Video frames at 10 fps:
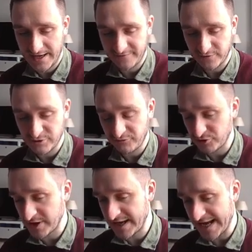
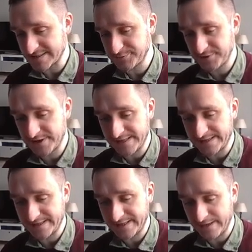for the gas
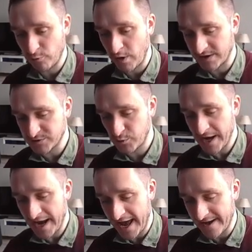utility once we
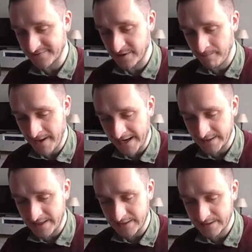have the
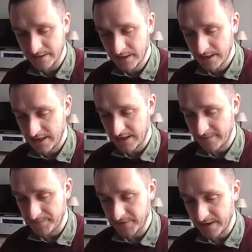mainnet,
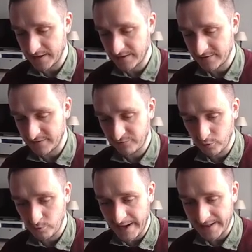the
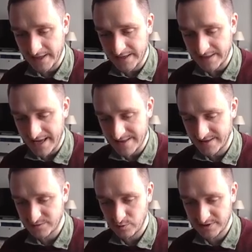full mainnet, and
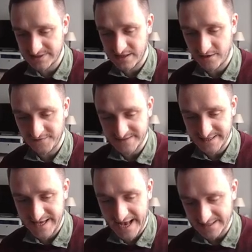this will serve as
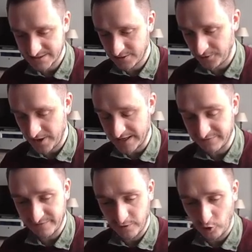a gas token
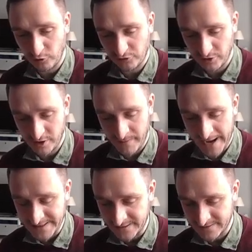for the
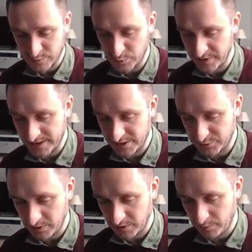mainnet. This would be a
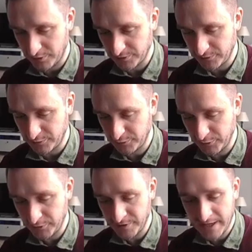natural point to
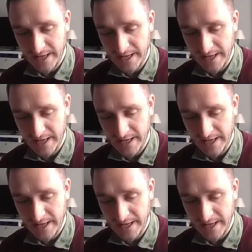do.